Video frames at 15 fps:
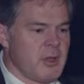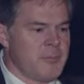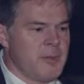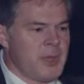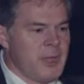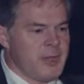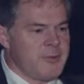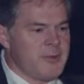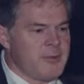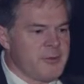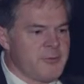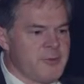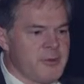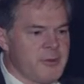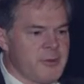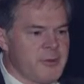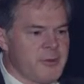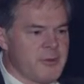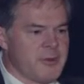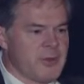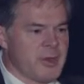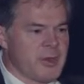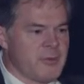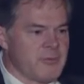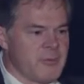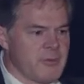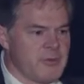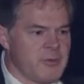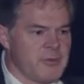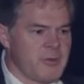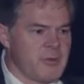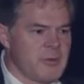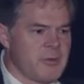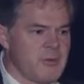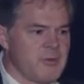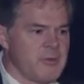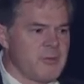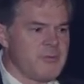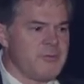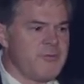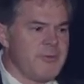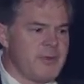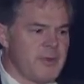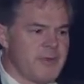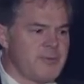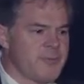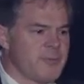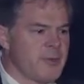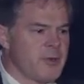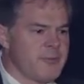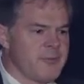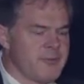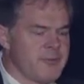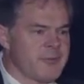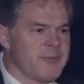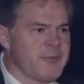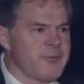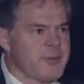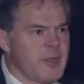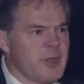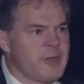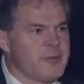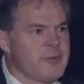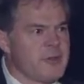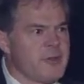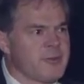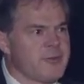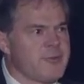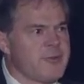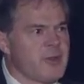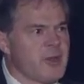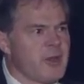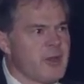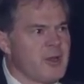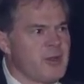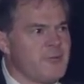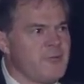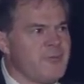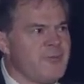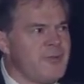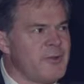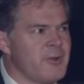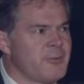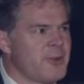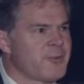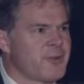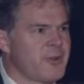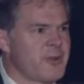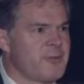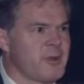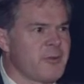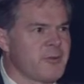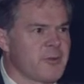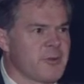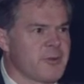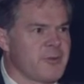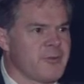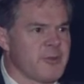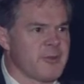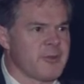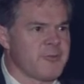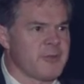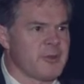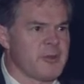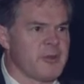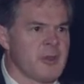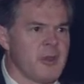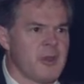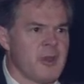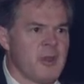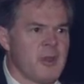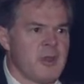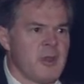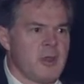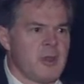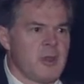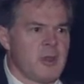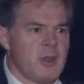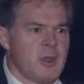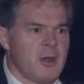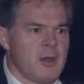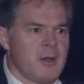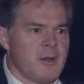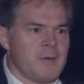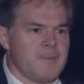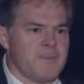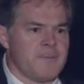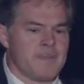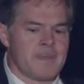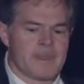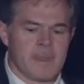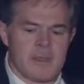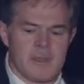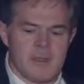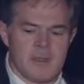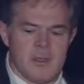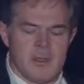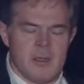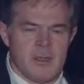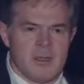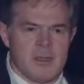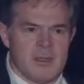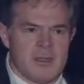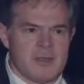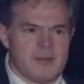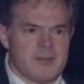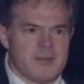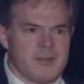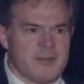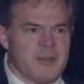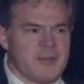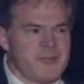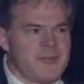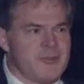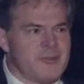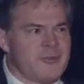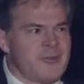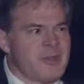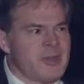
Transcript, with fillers: a pioneer in the field, um, very smart physician scientist, um, very much cared about this organization. Um, and you know she was